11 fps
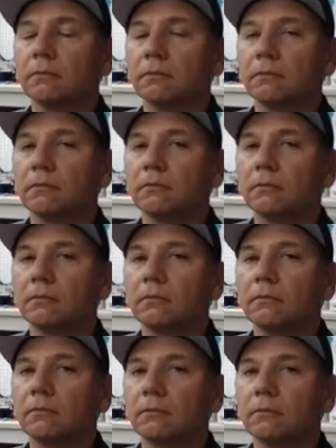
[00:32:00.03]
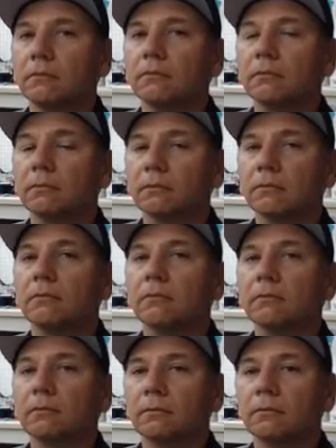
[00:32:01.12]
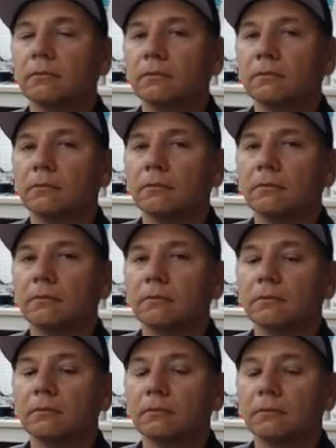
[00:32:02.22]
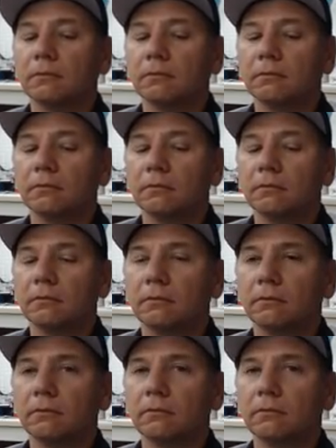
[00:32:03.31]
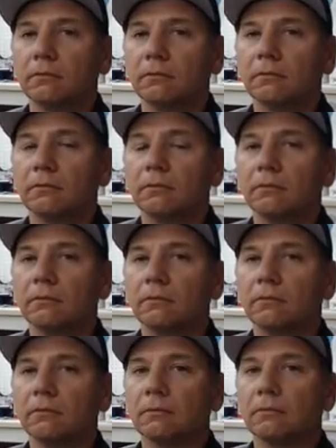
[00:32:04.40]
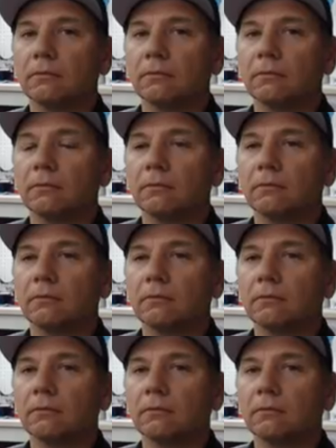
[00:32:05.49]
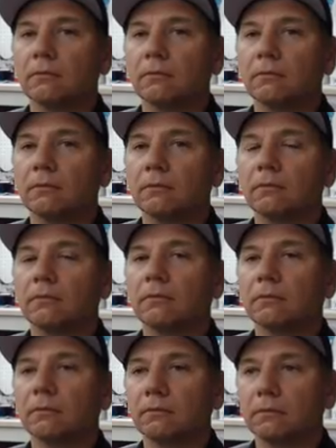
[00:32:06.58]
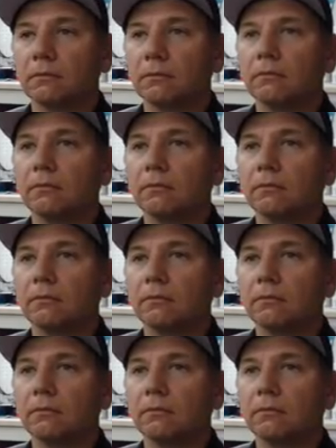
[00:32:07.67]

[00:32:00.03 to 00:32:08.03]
(not speaking)